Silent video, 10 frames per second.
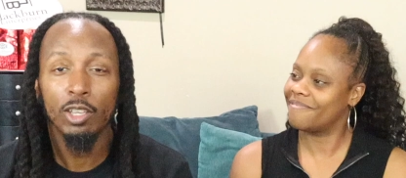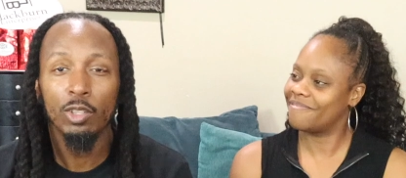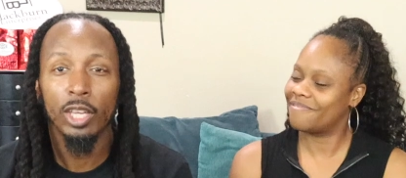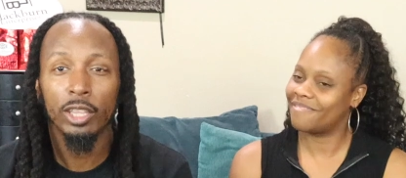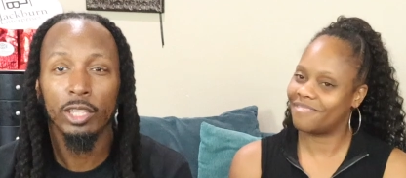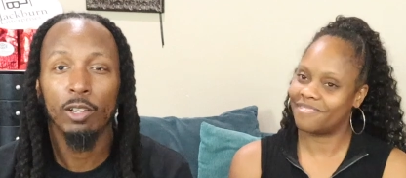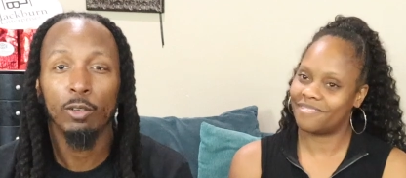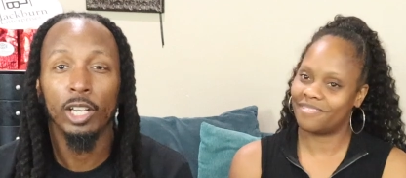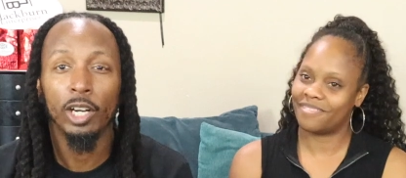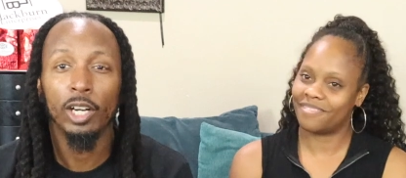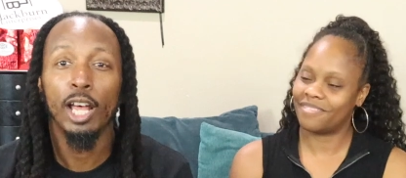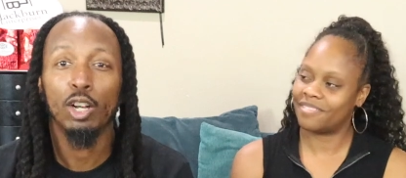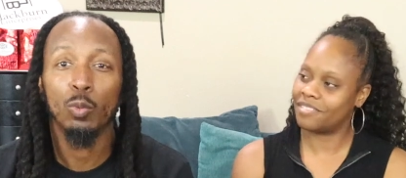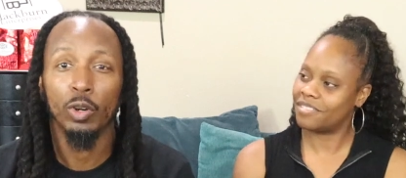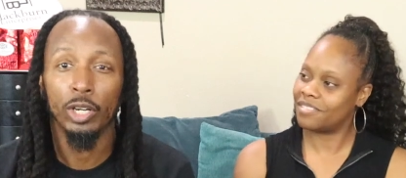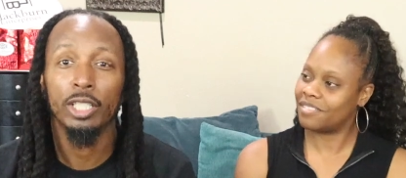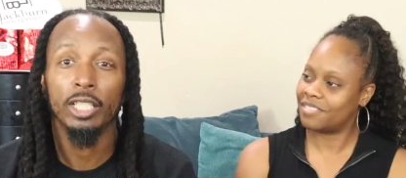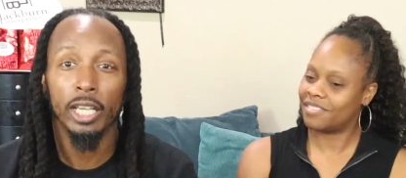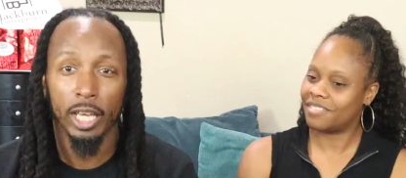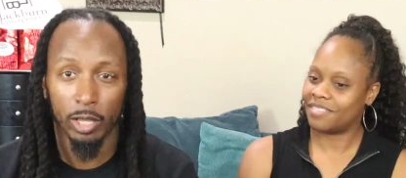Speaker 1: do you think they'll learn how to work
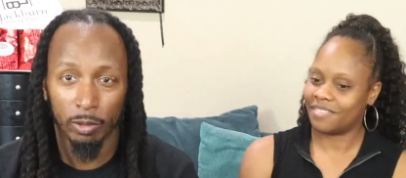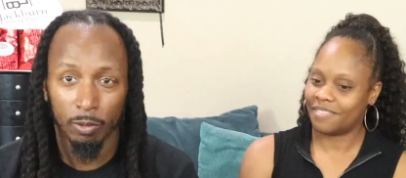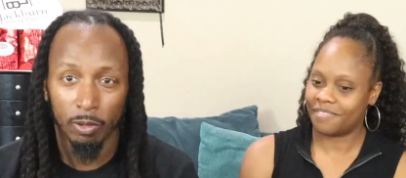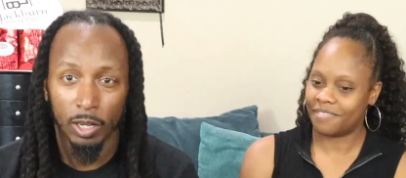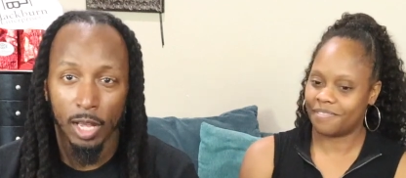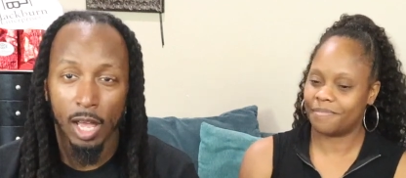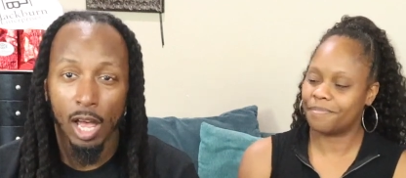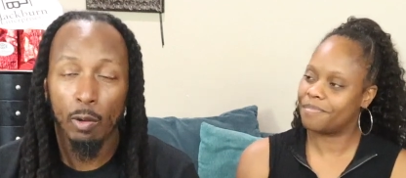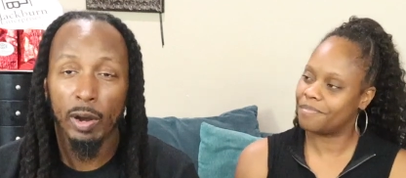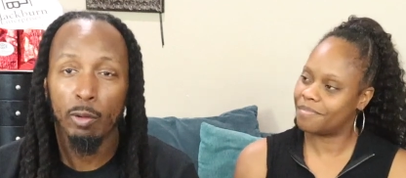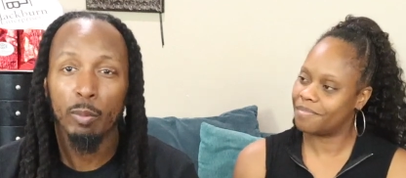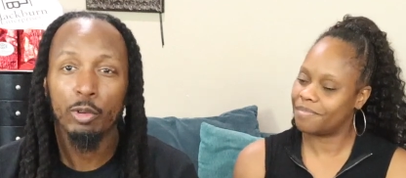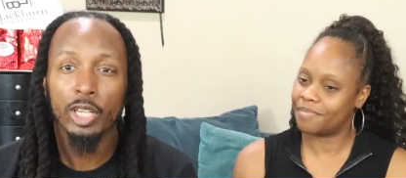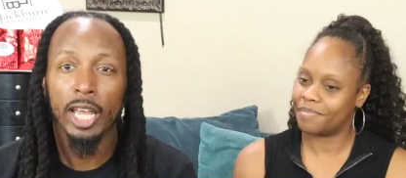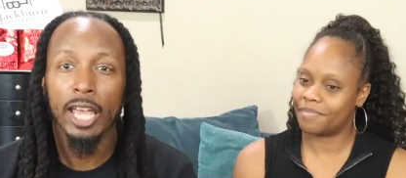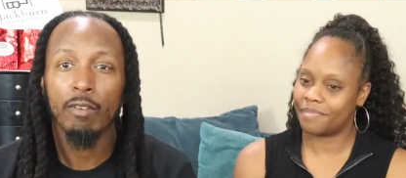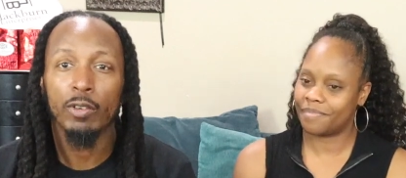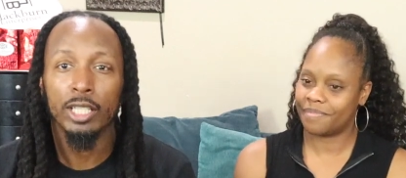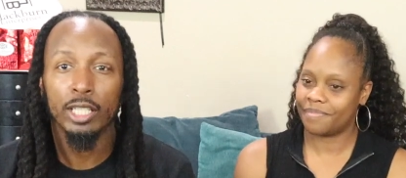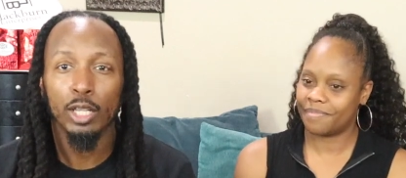together? All right, we appreciate
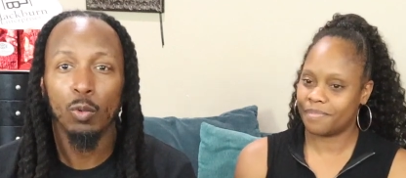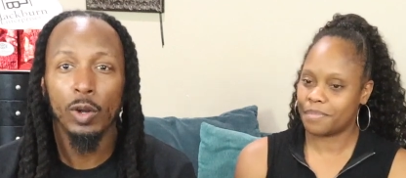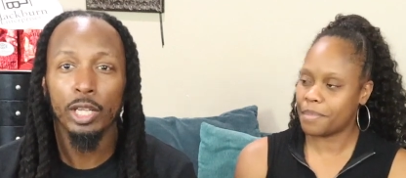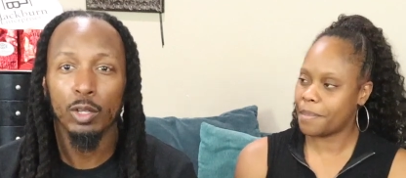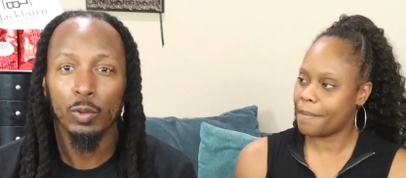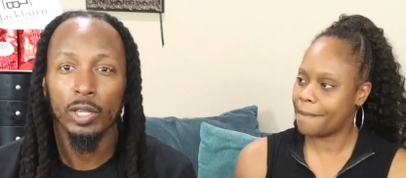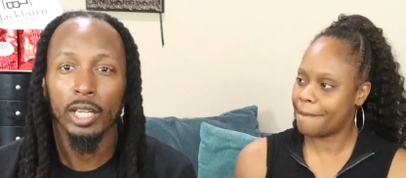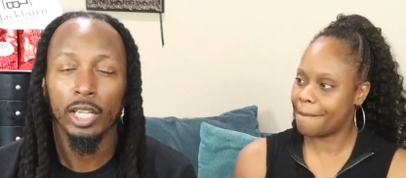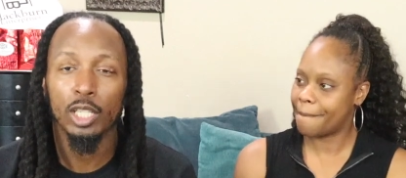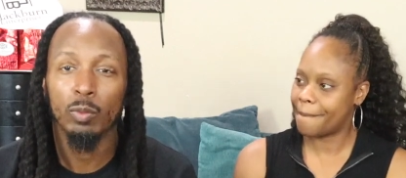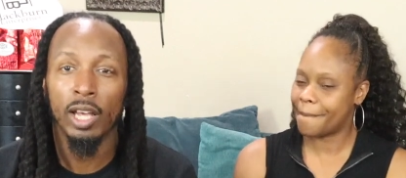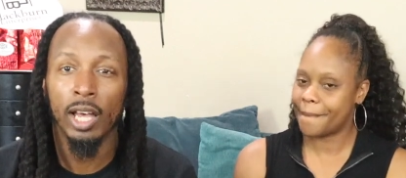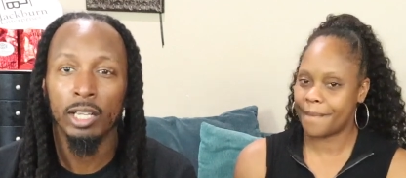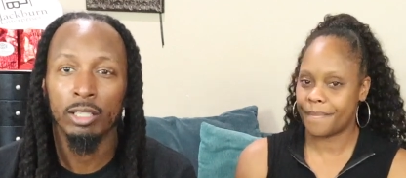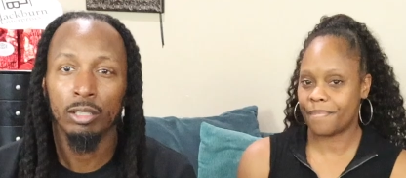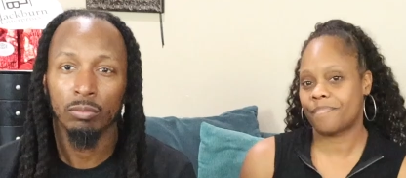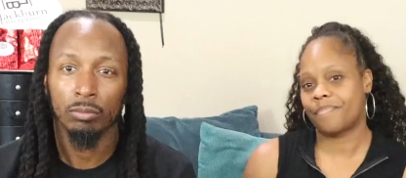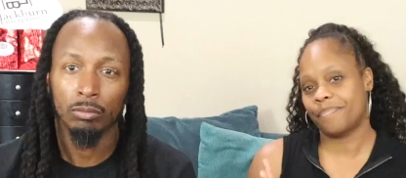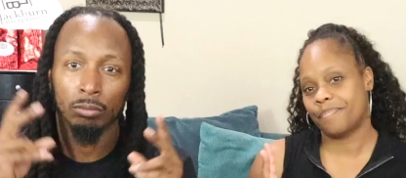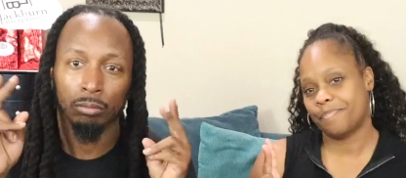every single one of you. And guess what? Holla at you.
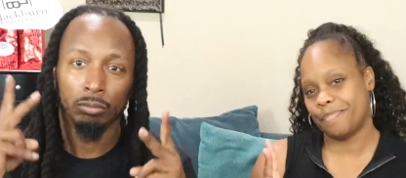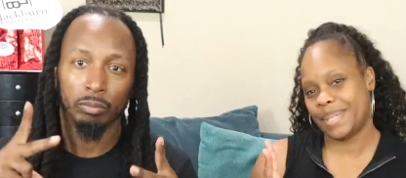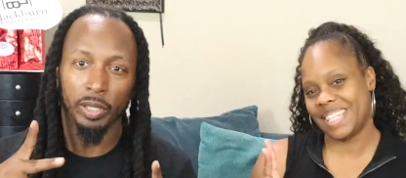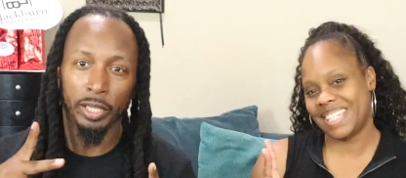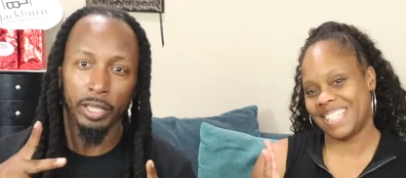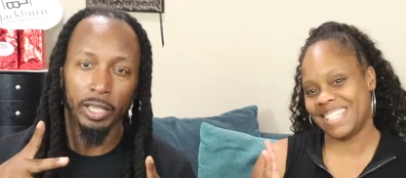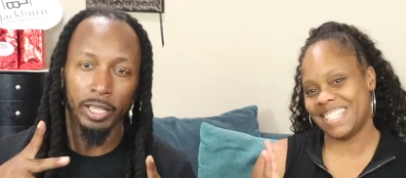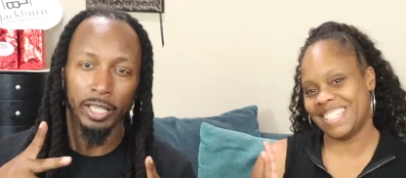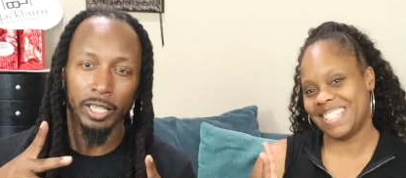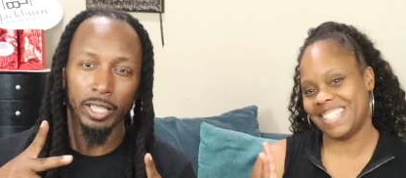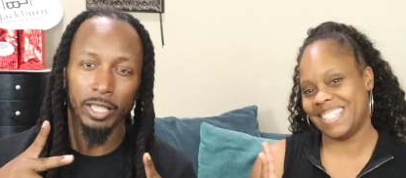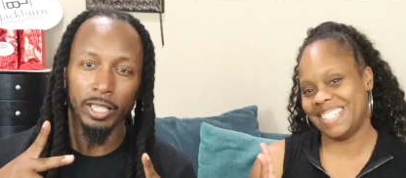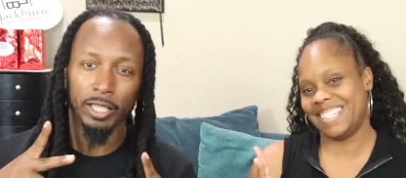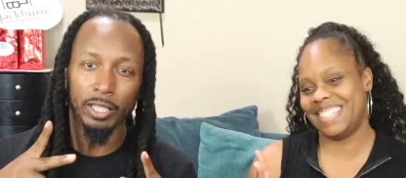Peace.